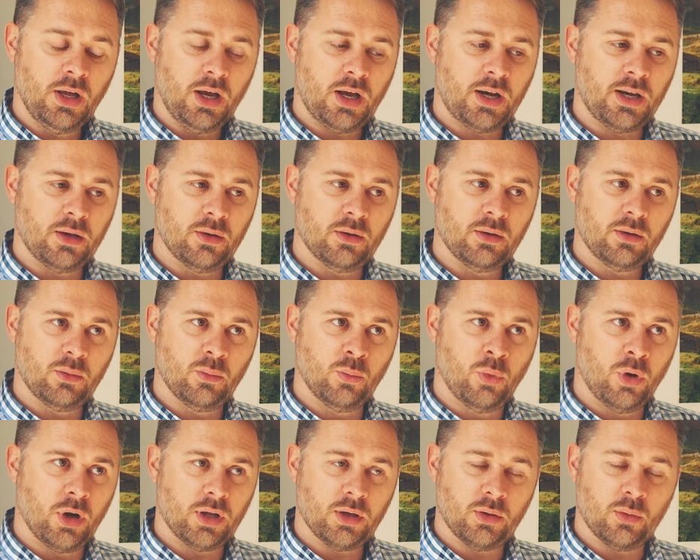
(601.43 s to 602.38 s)
And it,
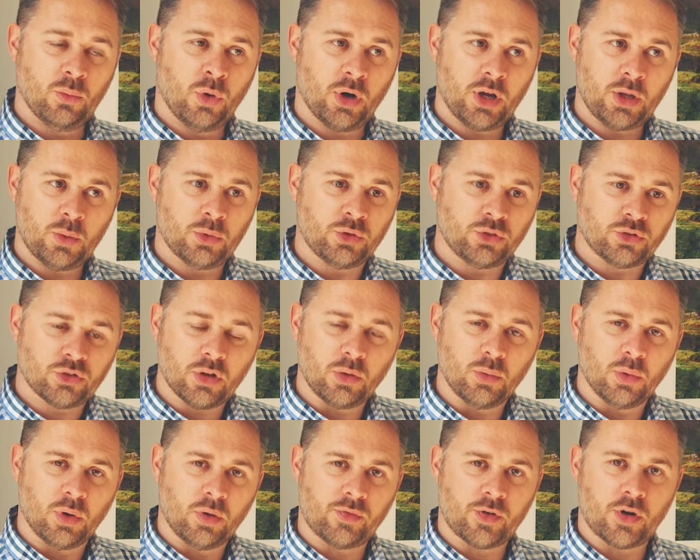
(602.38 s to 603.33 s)
what it would
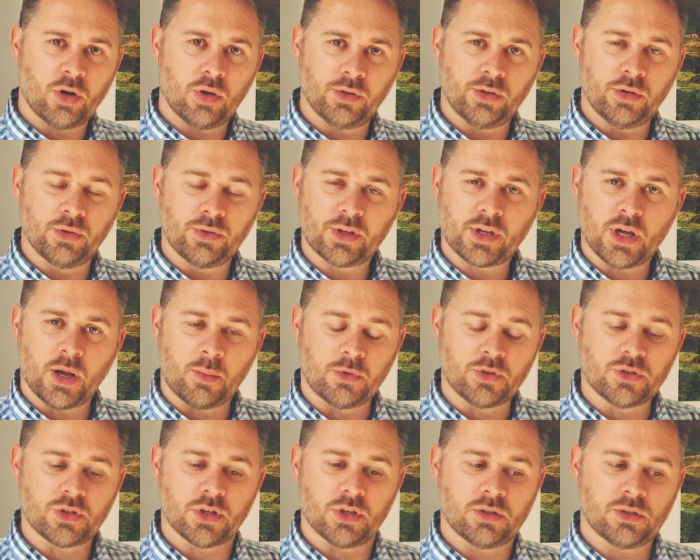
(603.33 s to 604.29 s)
do over all the other
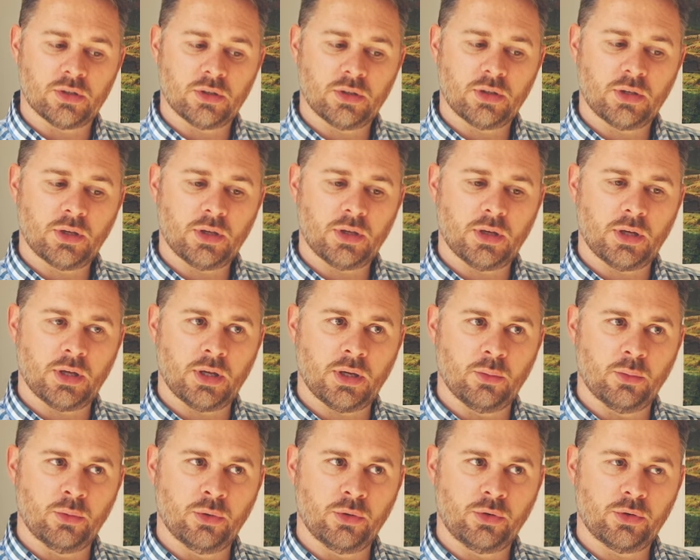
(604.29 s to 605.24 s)
cameras is,
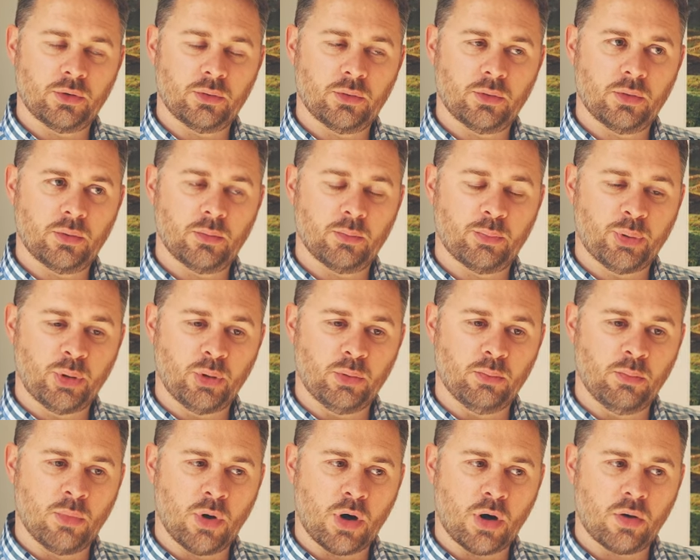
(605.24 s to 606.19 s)
it would
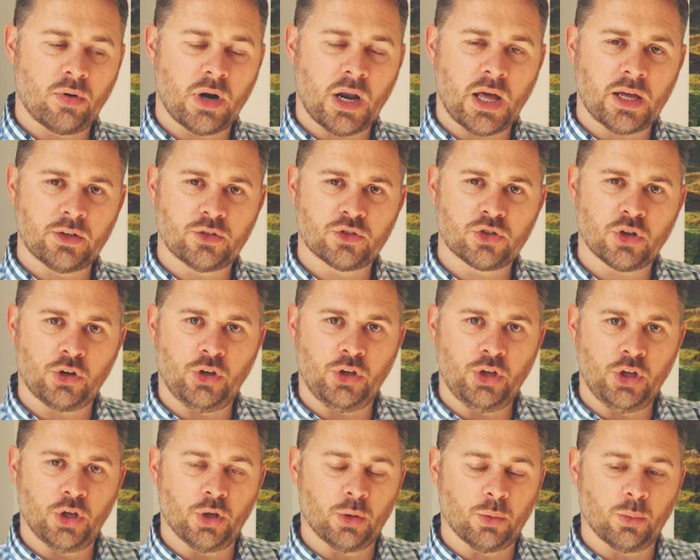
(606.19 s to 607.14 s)
put more reliance on
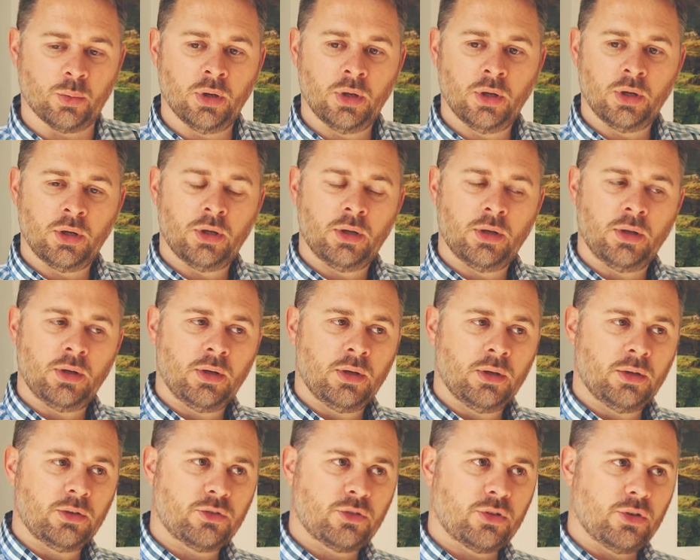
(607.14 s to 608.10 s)
you
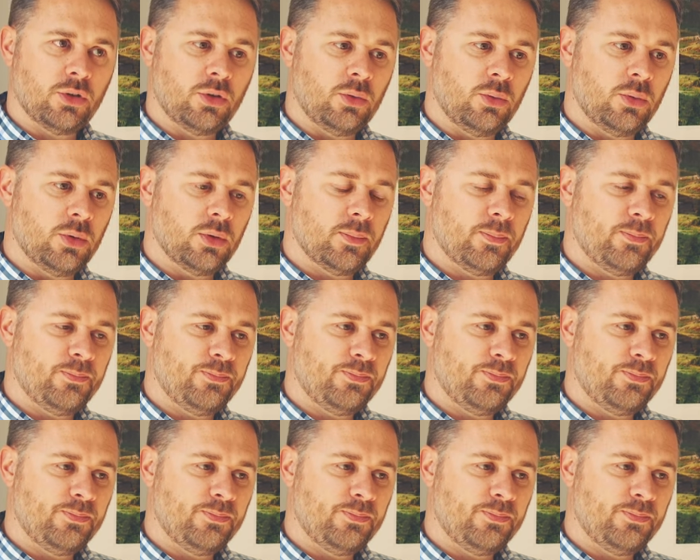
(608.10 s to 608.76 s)
to